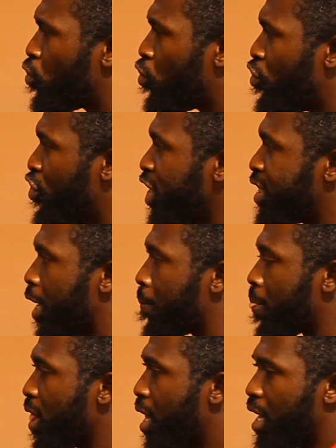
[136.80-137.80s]
feed
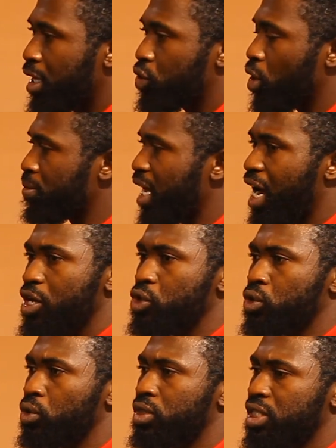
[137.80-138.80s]
them. Sometimes
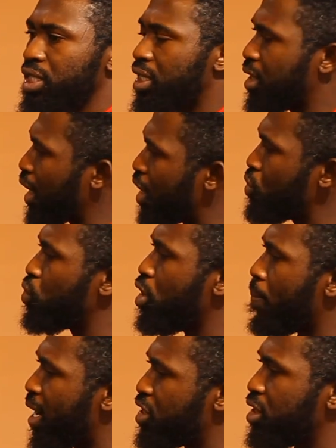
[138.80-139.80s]
I used to
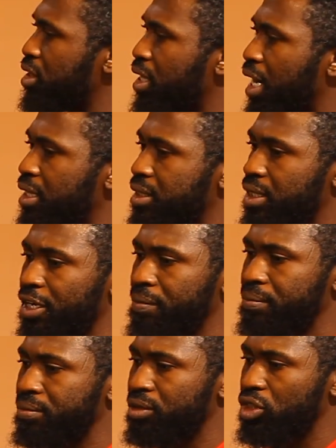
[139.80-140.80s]
imagine that a
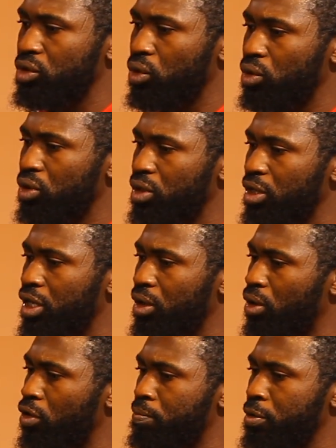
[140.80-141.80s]

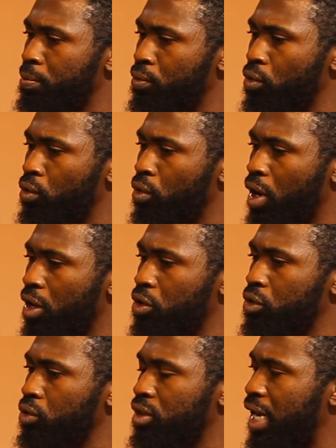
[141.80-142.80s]
lot of people are
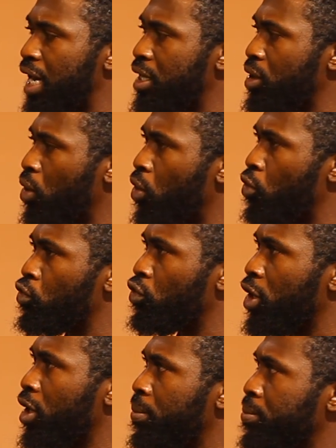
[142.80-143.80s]
going to die of
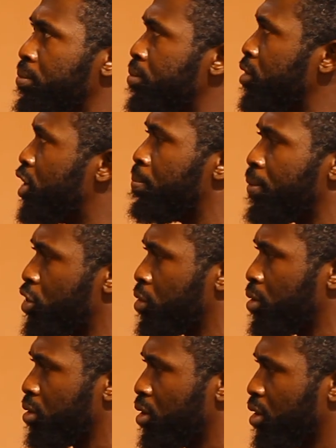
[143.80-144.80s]
depression.